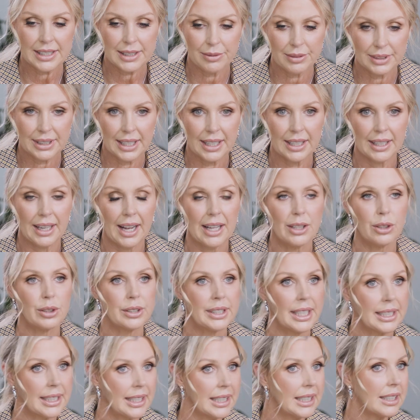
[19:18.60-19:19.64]
some, and look,
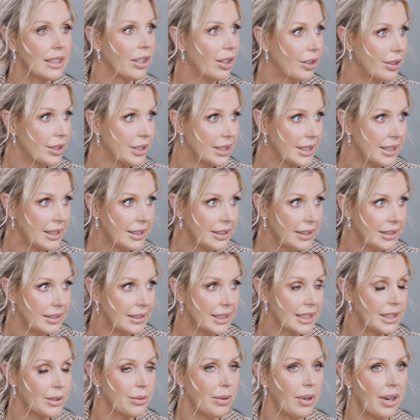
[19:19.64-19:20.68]
they're getting closer.
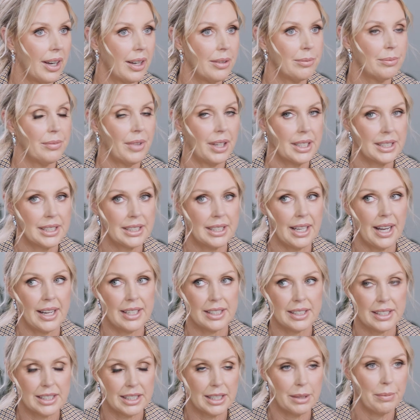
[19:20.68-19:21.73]
That's why I
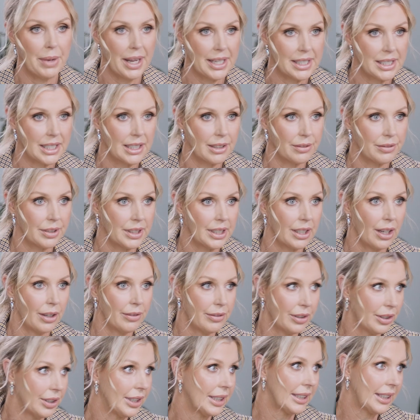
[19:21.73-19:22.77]
started as an ambassador for the
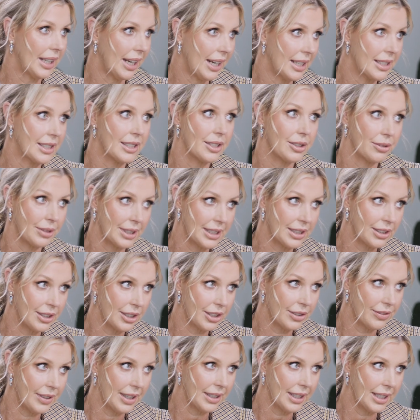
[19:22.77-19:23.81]
Ovarian Cancer
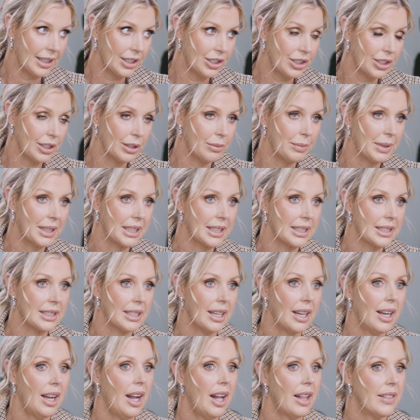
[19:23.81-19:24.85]
Research Foundation, because
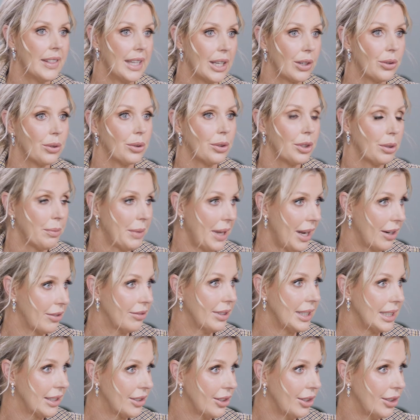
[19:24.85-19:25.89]
they're all about
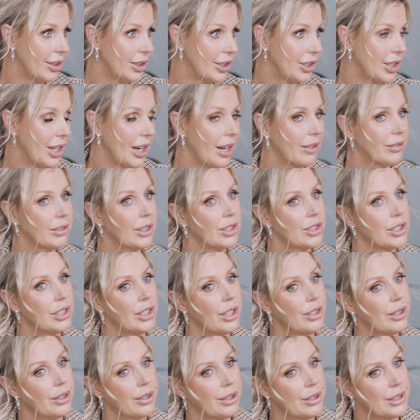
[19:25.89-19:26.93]
research, and I've got to
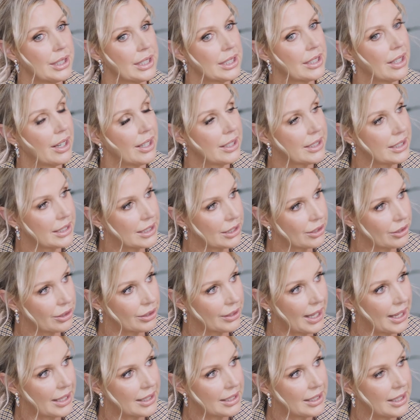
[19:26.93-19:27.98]
know a lot of the scientists through
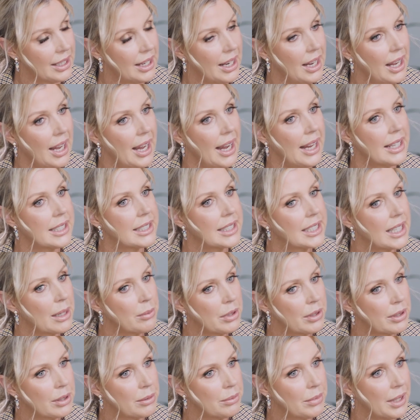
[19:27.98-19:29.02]
that. And some
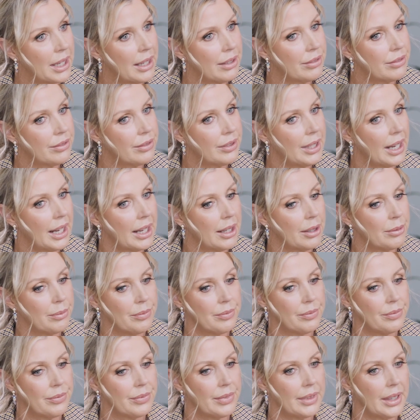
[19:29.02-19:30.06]
of them
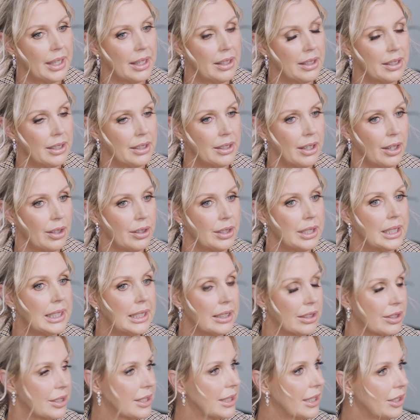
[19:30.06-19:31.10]
have, nearly
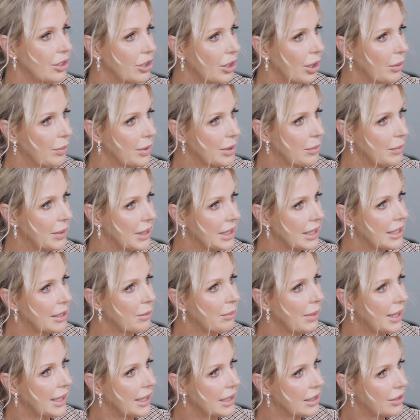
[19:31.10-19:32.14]
lost their jobs because the
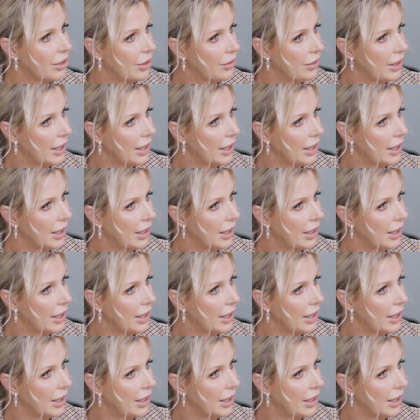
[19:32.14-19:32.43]
money's not